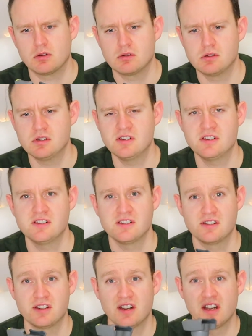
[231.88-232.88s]

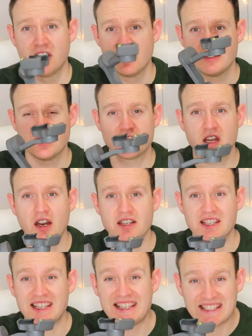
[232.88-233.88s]
This is not
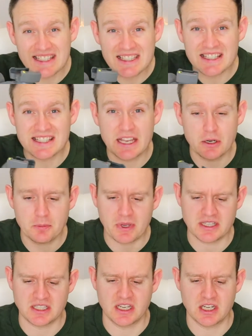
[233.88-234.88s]
as easy to set up
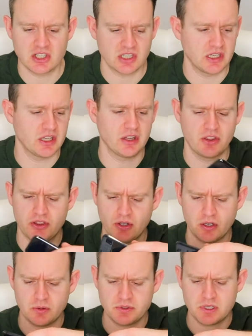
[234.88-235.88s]
as I initially
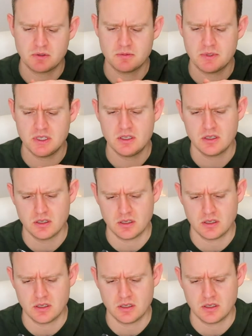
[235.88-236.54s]
thought it was going to be.